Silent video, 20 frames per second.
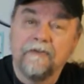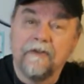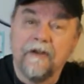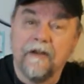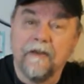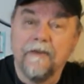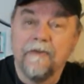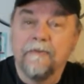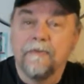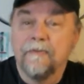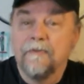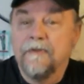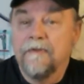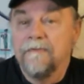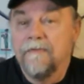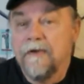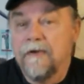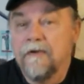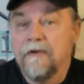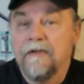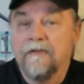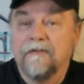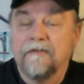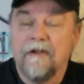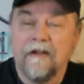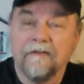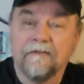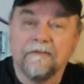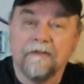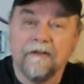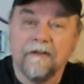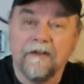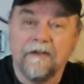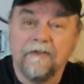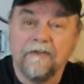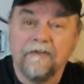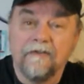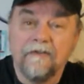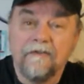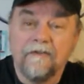sun through the various
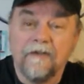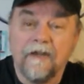constellations